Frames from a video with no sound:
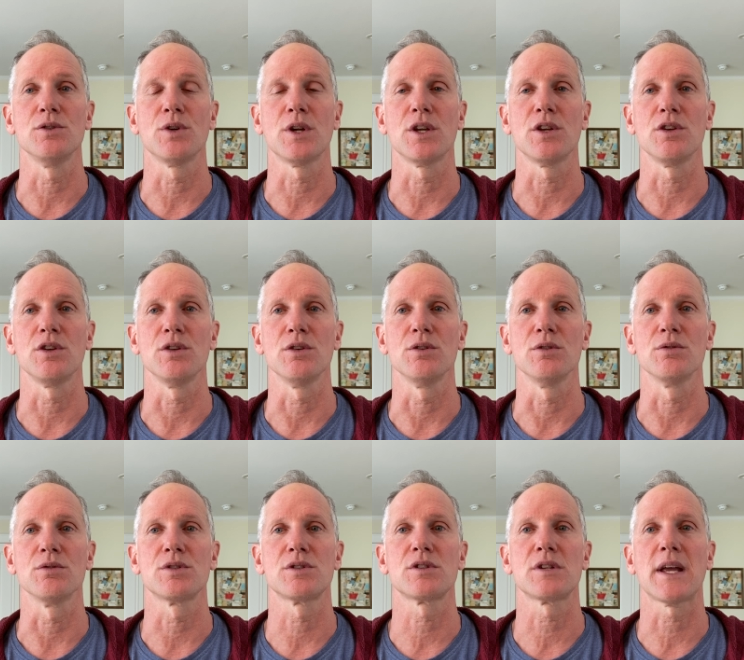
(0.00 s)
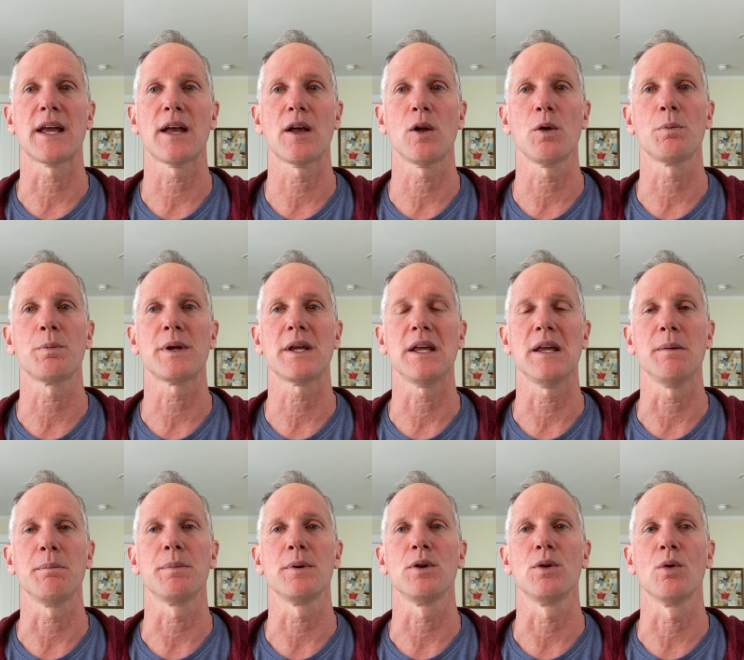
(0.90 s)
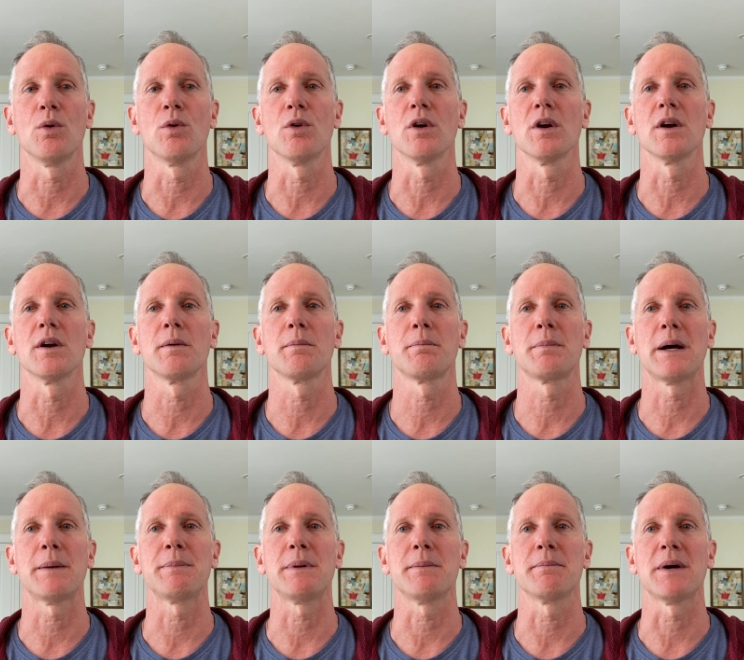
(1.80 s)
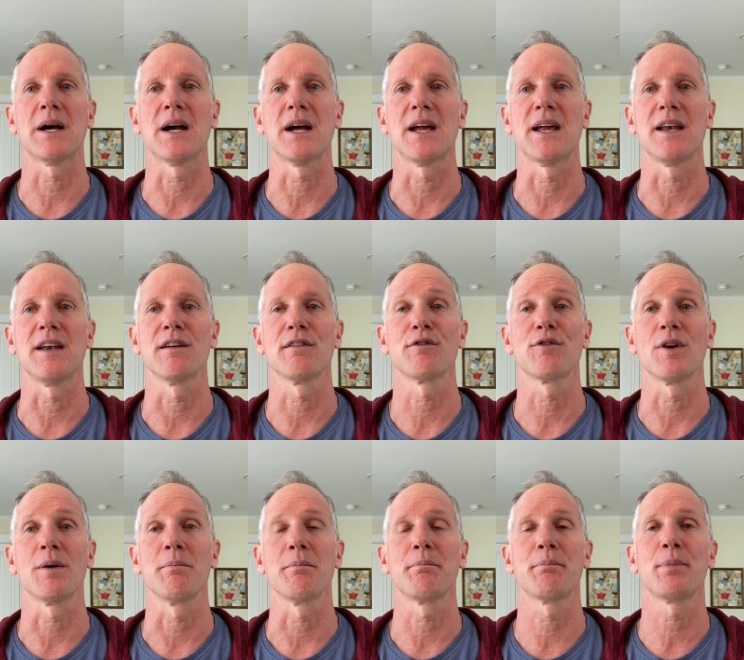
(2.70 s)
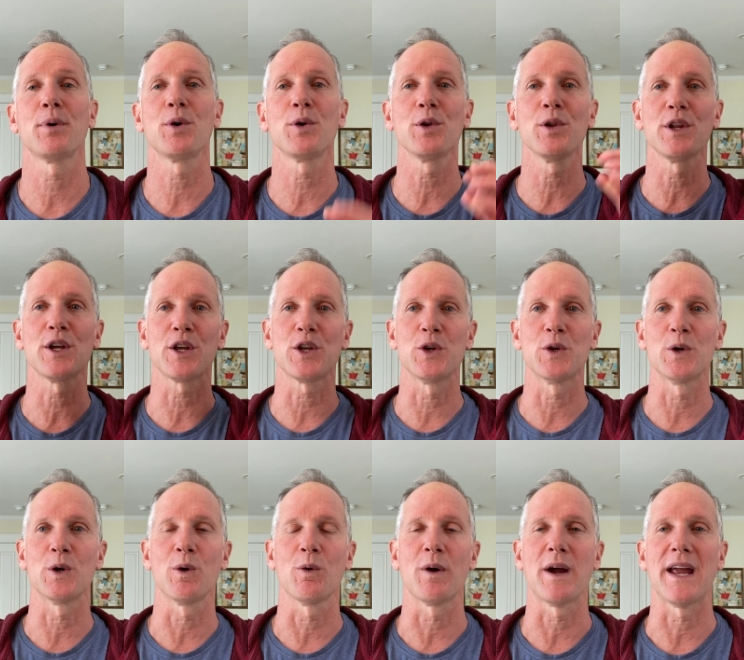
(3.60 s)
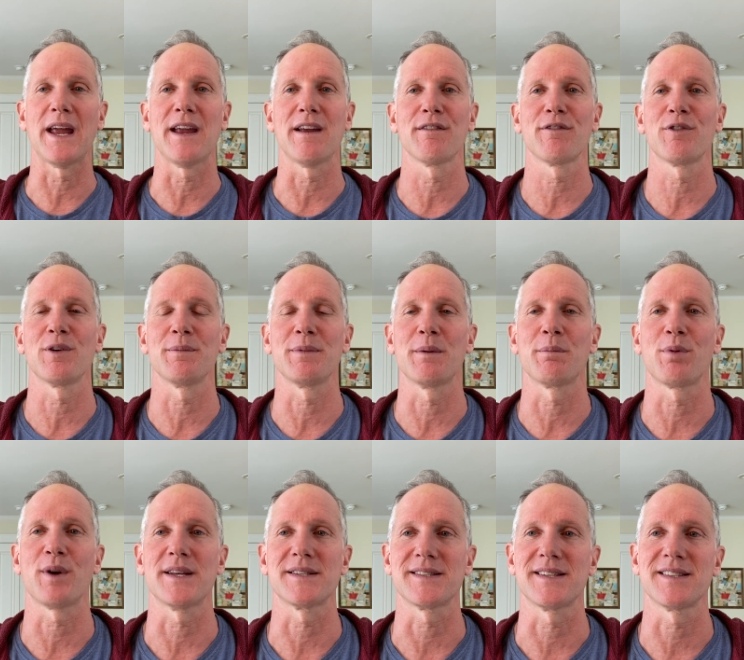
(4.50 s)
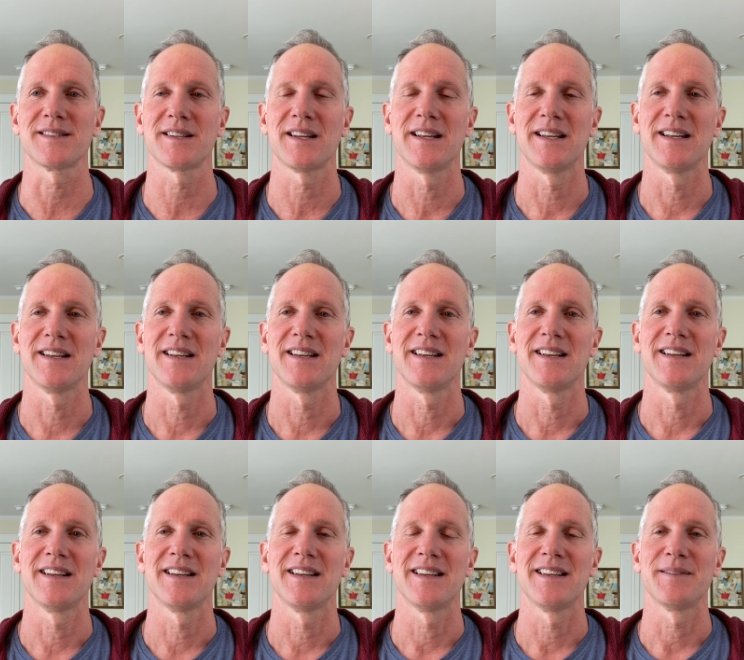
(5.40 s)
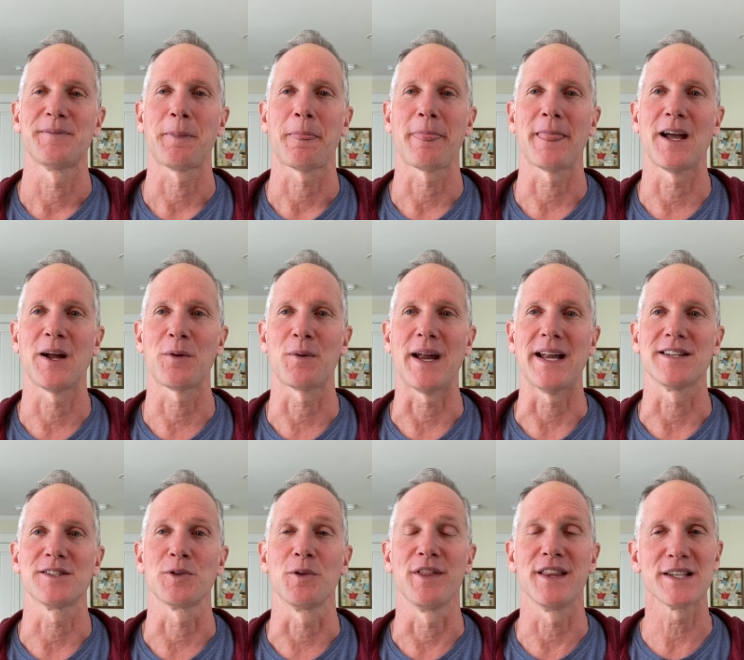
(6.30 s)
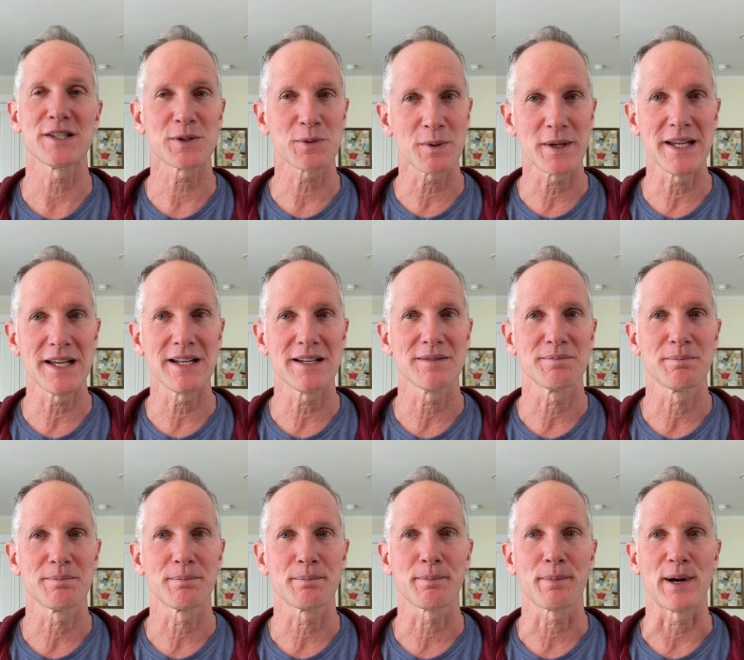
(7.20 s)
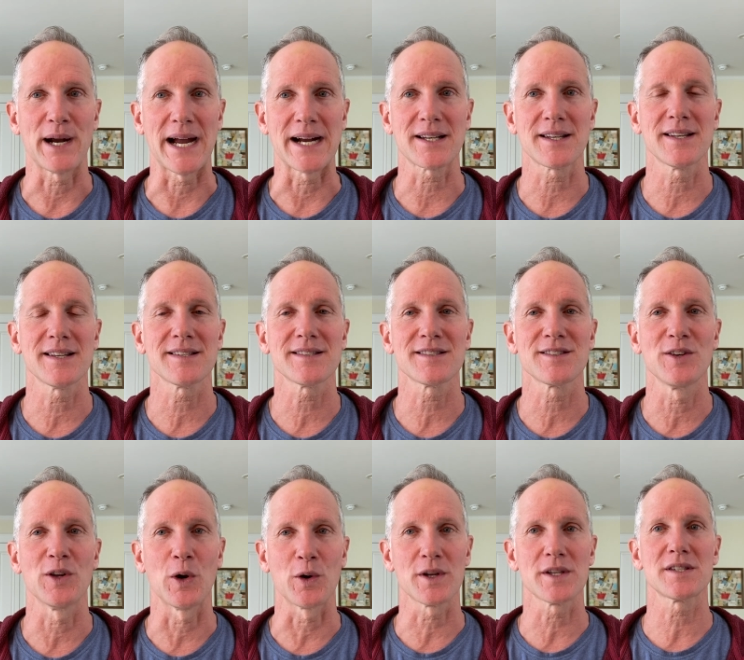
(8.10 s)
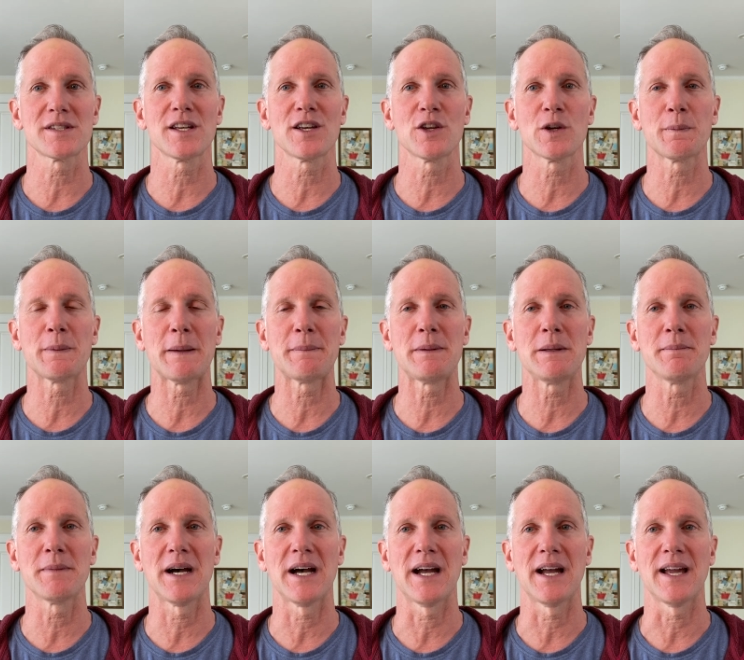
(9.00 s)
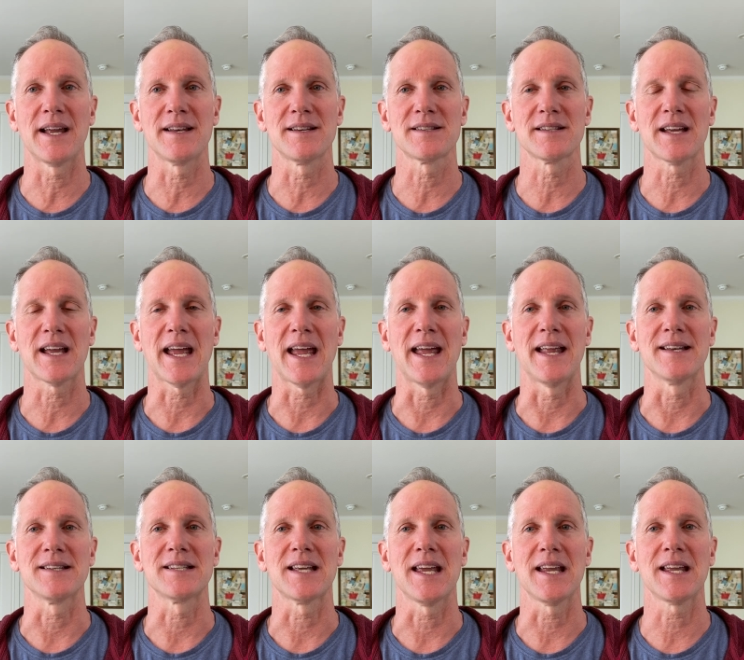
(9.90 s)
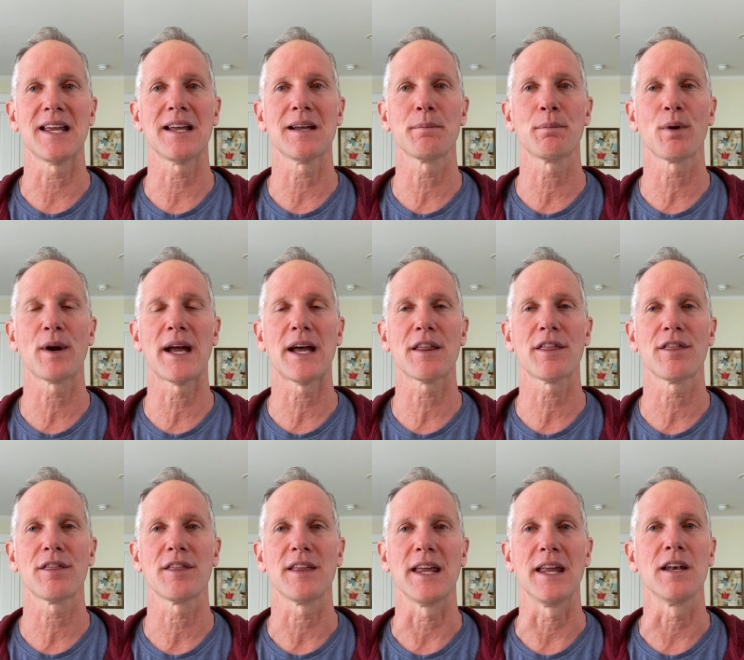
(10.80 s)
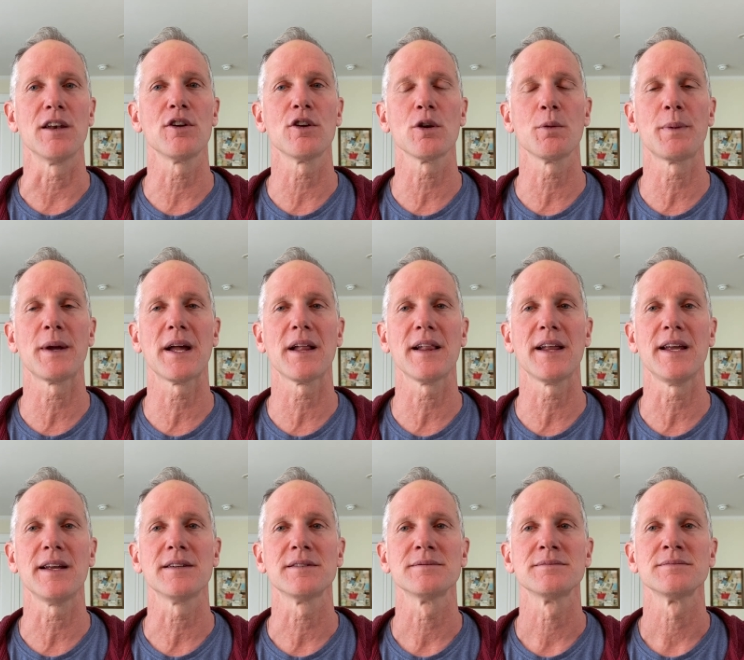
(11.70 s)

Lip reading: can use to help keep your puppy mind from pulling you away from the present. All right, so this week, practice noticing your puppy mind and taking a breath into your belly,